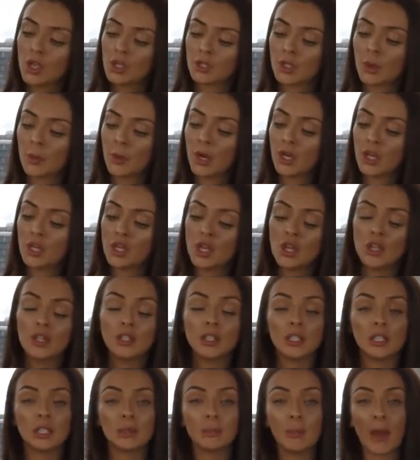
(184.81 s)
So I'm going to use
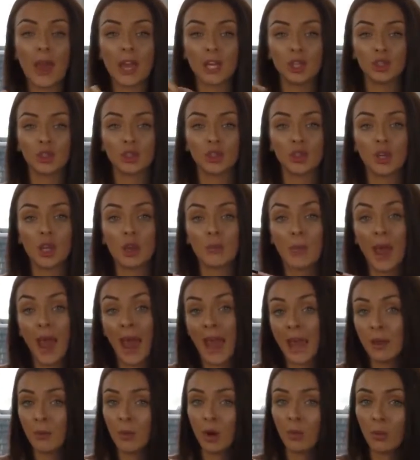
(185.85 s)
the Spectrum
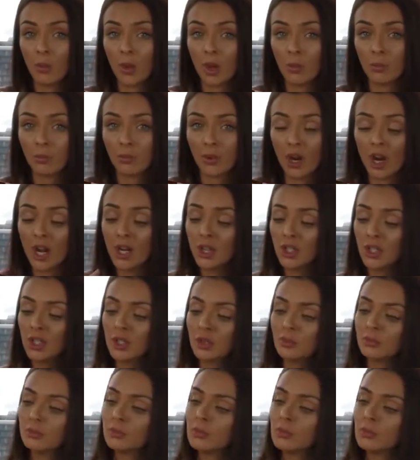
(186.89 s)
A11 brush,